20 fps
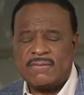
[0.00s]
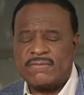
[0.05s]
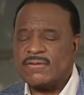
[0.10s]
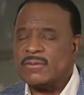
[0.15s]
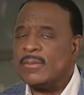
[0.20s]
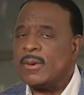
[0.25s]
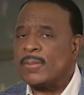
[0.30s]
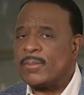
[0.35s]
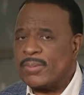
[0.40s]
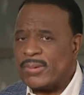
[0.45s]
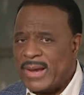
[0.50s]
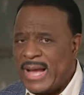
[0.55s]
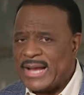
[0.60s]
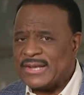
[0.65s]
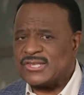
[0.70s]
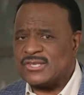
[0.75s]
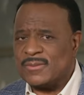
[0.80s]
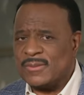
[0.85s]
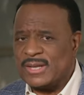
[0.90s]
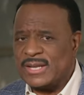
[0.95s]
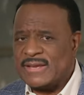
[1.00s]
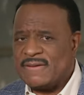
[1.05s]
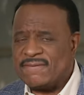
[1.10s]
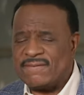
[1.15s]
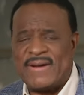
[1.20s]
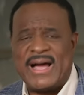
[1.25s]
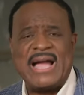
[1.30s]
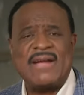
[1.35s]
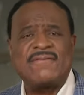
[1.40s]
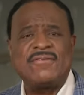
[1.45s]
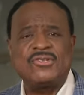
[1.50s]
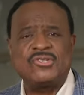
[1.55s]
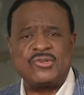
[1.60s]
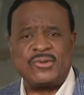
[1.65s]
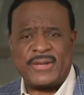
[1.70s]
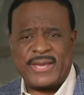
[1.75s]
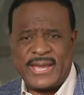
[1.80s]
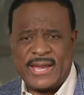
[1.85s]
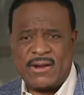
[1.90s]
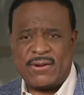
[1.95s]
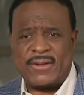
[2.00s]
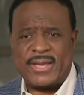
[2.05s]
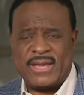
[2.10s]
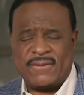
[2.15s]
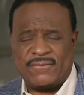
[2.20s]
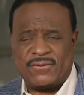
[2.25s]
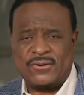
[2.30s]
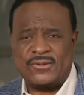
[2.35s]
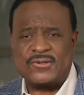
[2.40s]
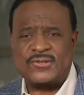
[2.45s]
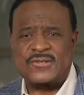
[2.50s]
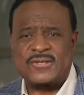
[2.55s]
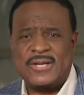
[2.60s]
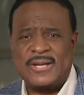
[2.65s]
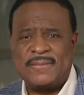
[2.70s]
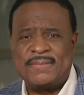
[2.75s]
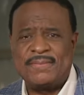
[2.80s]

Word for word: from approximately 500 caregivers.